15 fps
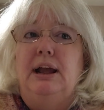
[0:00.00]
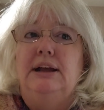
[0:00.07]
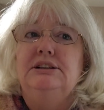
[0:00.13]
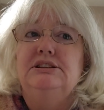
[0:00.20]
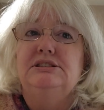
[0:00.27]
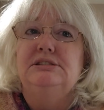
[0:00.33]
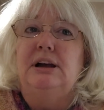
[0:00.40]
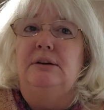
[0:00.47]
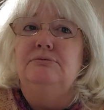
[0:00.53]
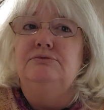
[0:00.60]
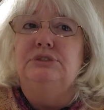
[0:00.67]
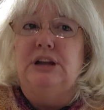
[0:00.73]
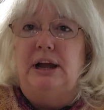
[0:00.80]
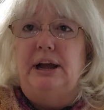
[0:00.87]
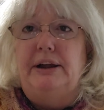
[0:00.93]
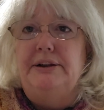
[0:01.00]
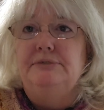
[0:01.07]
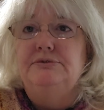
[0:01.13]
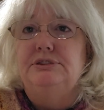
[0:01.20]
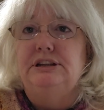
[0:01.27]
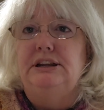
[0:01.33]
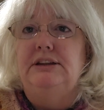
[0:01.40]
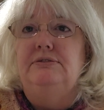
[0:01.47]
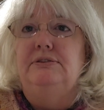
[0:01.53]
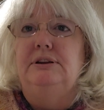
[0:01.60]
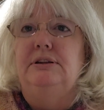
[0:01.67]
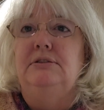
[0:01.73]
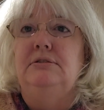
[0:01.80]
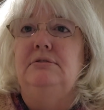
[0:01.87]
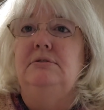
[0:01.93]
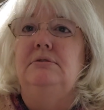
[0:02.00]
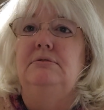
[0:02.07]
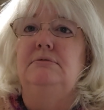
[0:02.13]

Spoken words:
And sometimes even